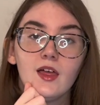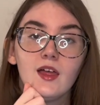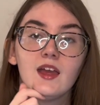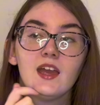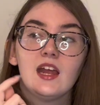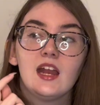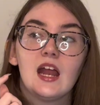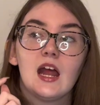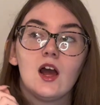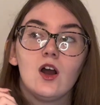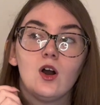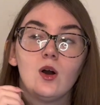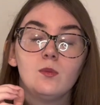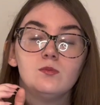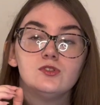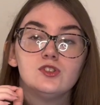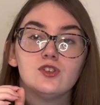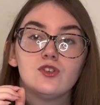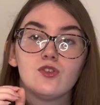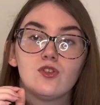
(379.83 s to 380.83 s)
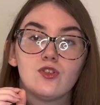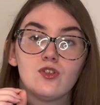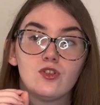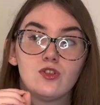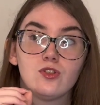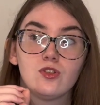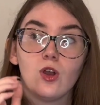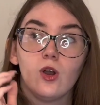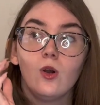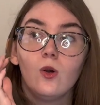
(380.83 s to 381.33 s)
it helped
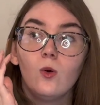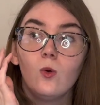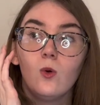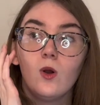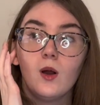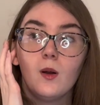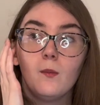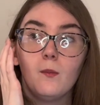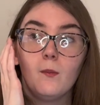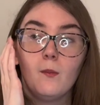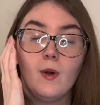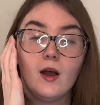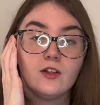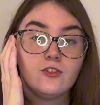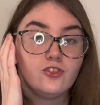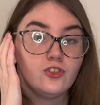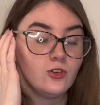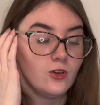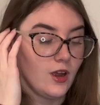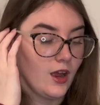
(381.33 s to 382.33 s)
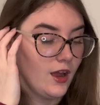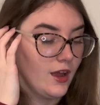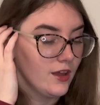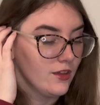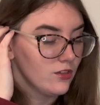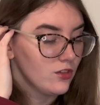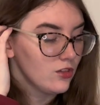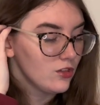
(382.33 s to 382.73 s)
so much, you guys.